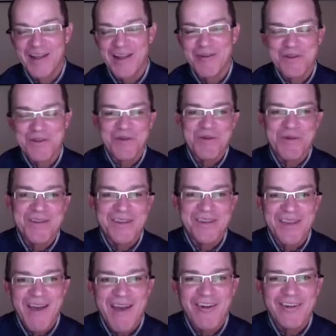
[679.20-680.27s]
with Theresa
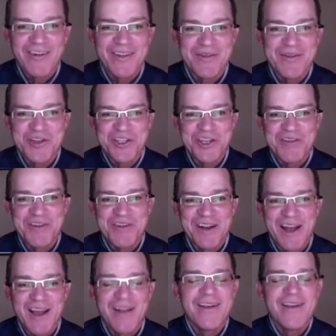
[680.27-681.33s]
Caragol of Achieve
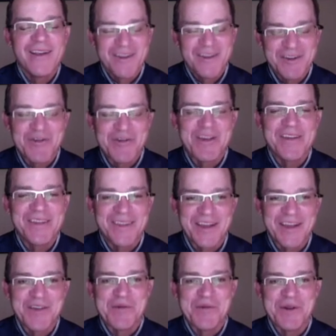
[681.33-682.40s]
Unite. Teresa,
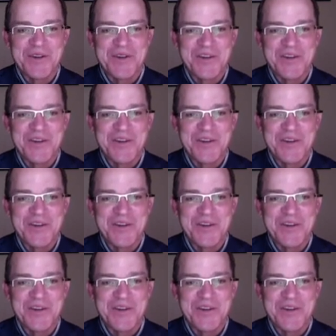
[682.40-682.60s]
thanks so much for your